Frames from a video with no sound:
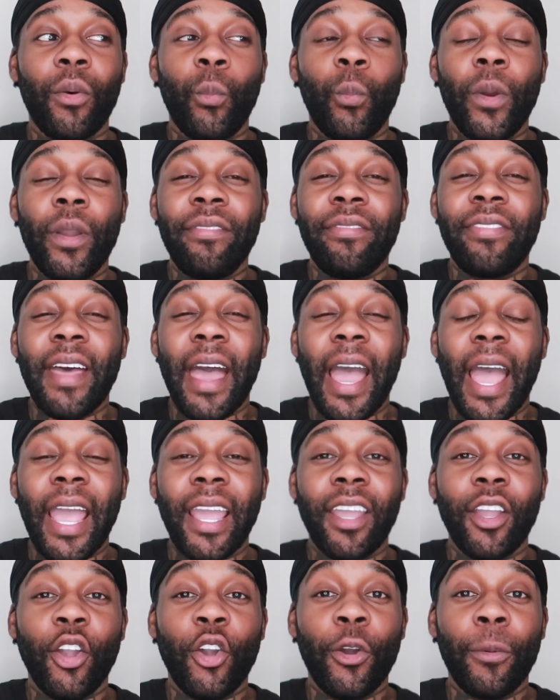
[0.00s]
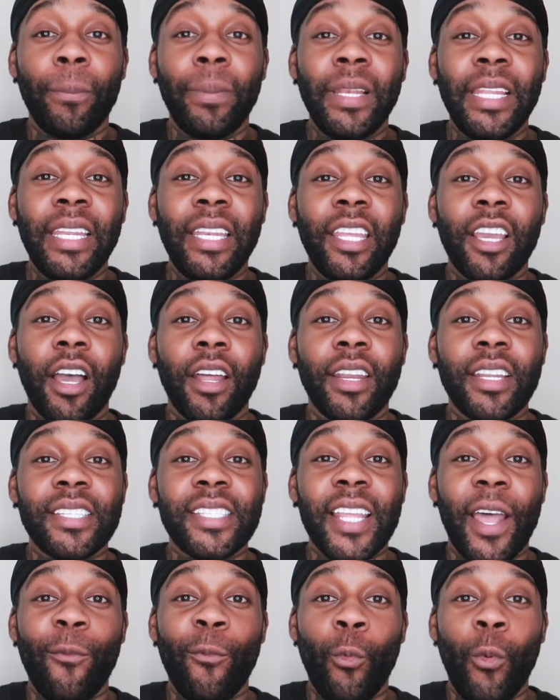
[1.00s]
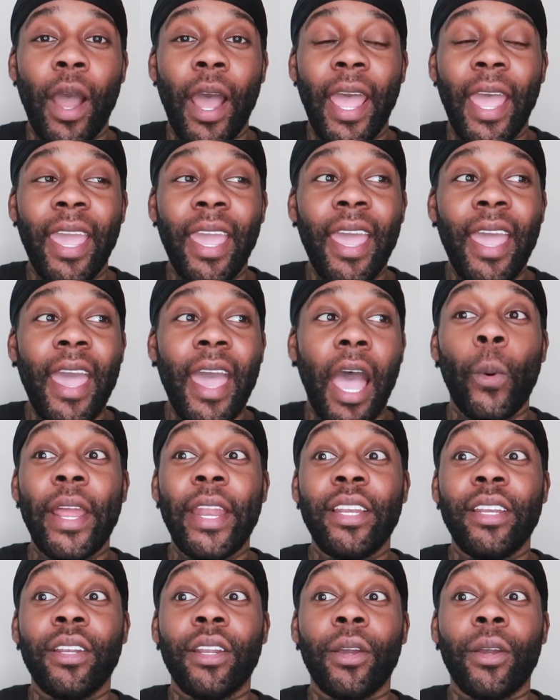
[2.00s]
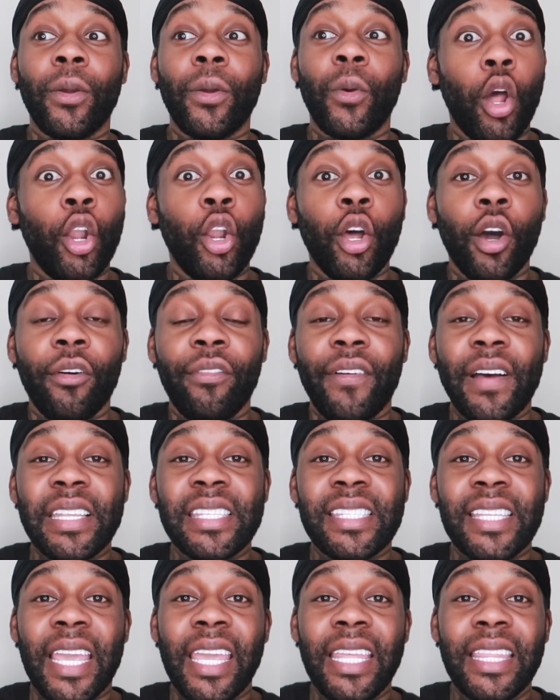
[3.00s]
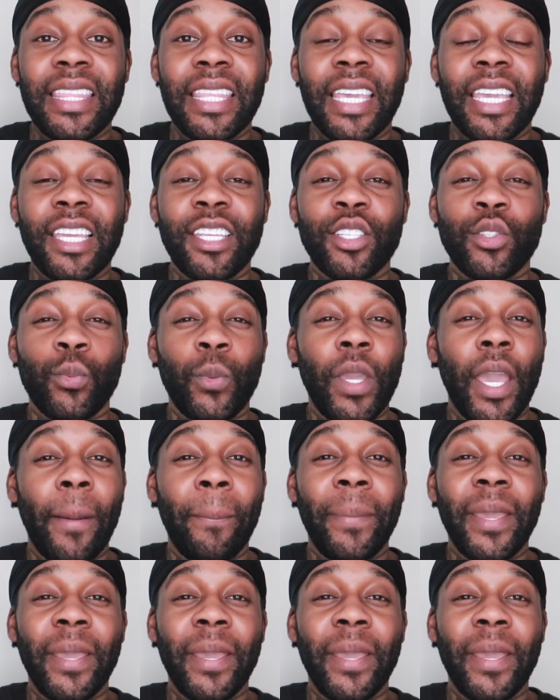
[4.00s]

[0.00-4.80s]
With that, I can completely understand why. When a lot of us say things, we are